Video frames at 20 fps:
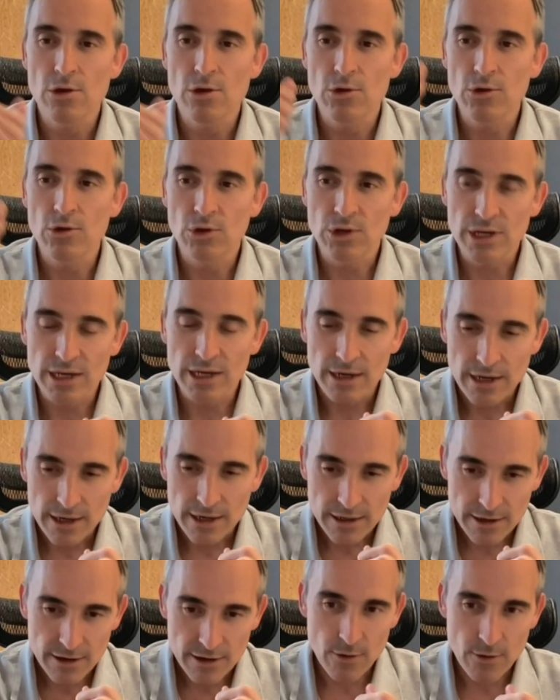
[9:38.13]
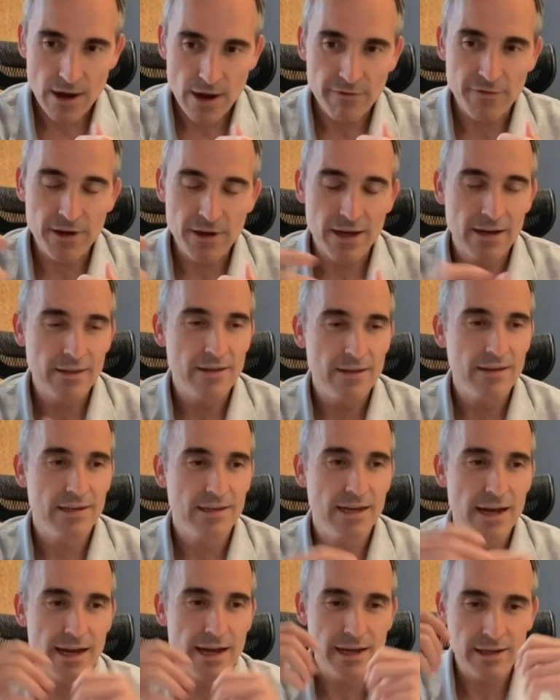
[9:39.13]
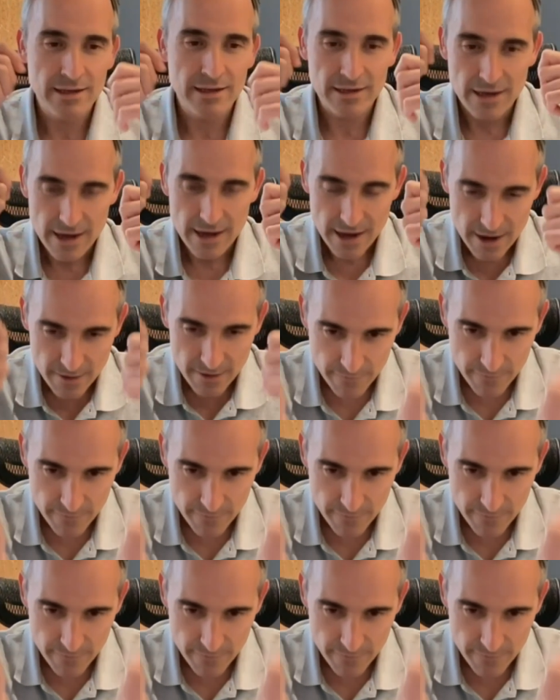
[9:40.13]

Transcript: using graphical designs,